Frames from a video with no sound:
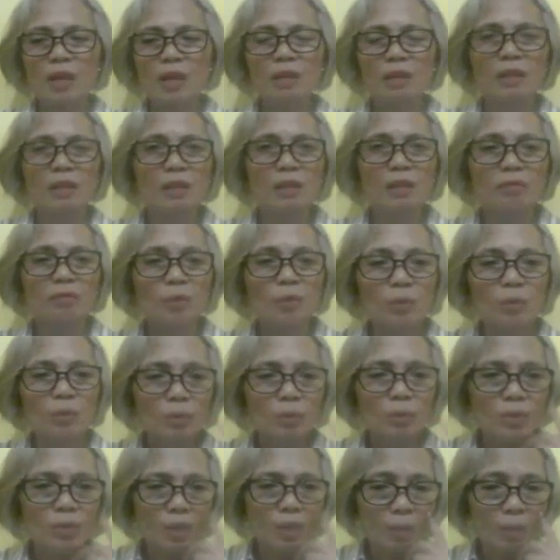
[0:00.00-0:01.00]
I'll give
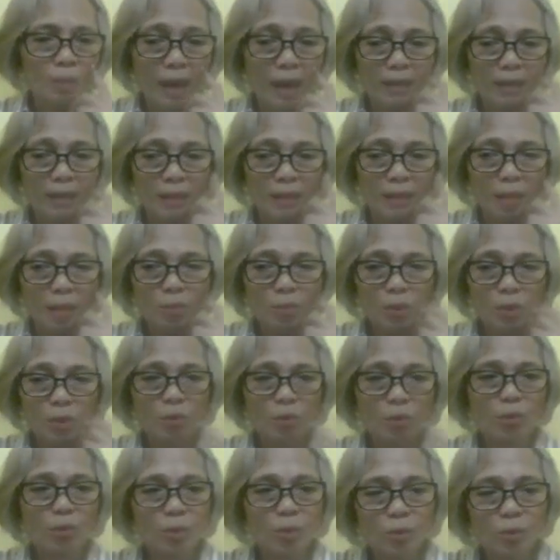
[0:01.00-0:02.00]
you some items
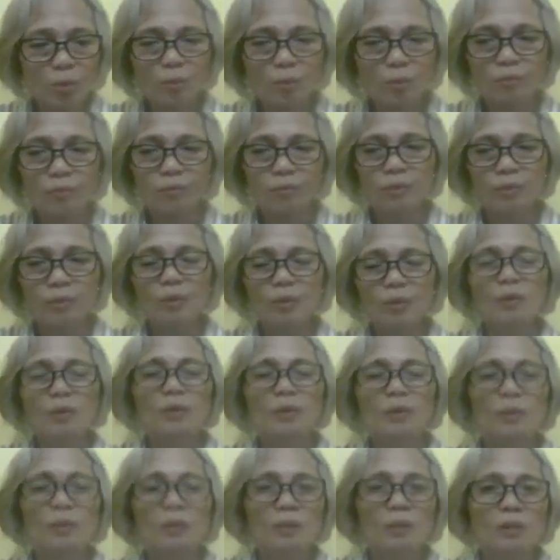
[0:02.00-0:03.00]
to solve
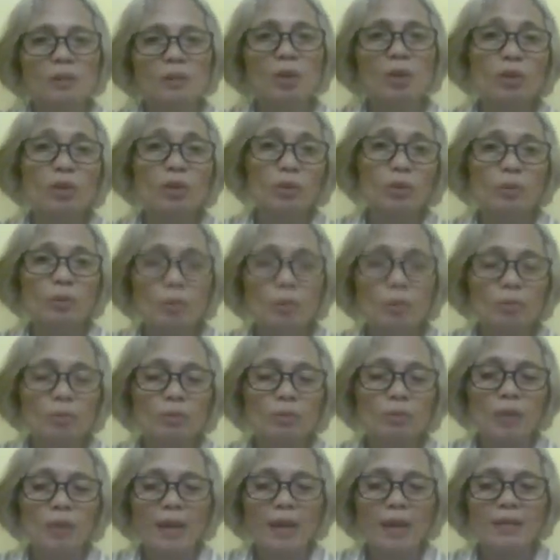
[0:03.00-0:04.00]
on your own
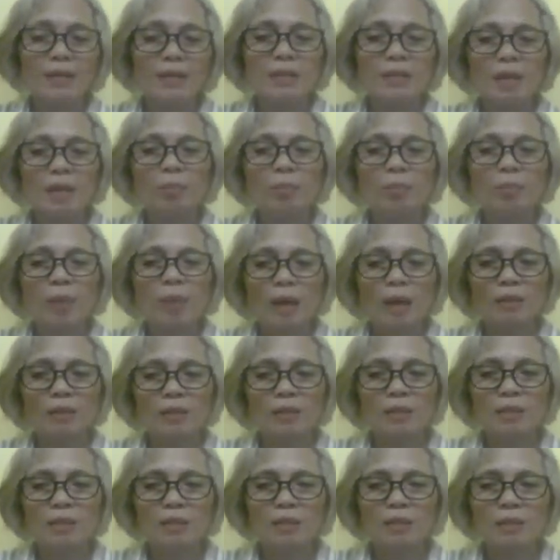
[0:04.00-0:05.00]
as a
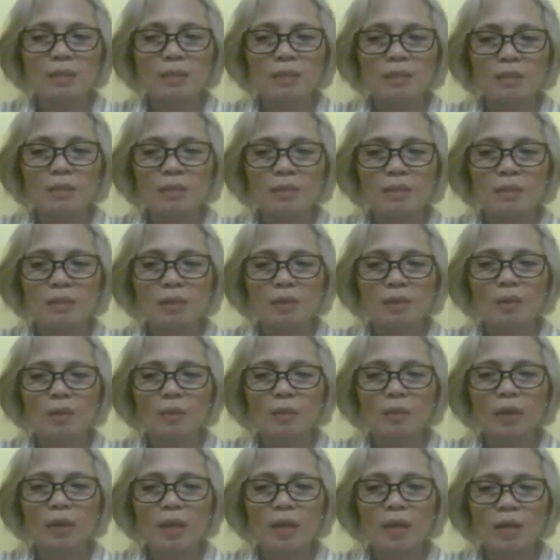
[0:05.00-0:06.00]
practice.
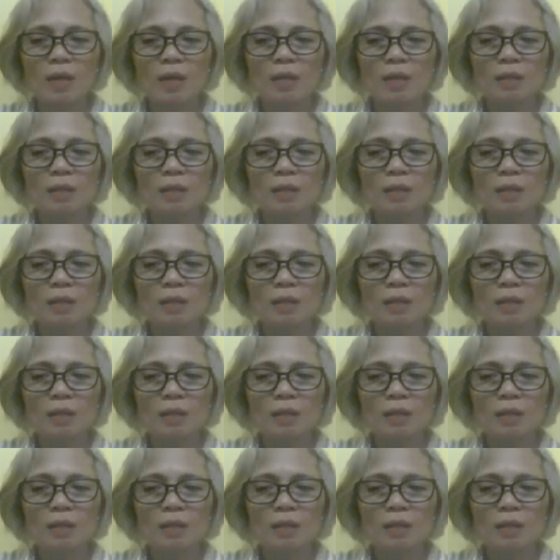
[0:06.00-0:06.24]
Okay.